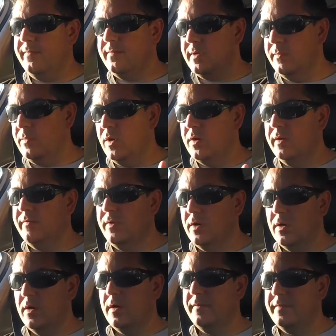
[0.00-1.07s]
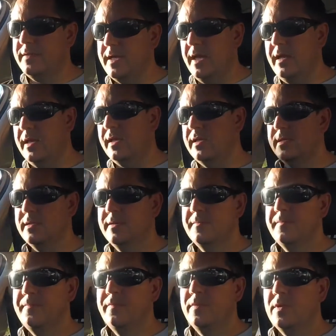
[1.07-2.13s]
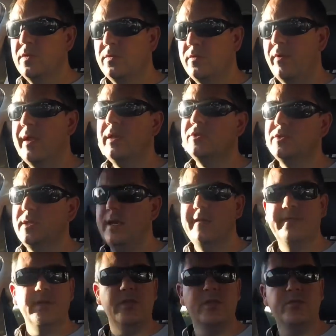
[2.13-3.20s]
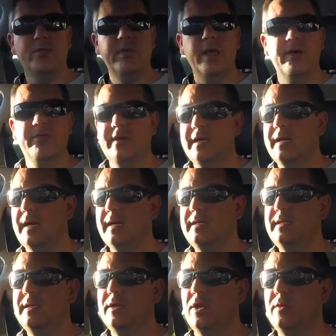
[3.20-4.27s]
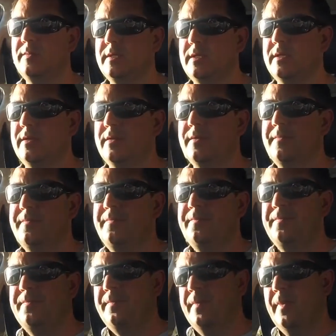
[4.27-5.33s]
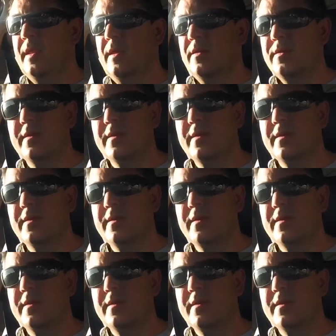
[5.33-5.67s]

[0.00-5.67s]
I'm not even on half a tank yet. The range left is 390 kilometers. So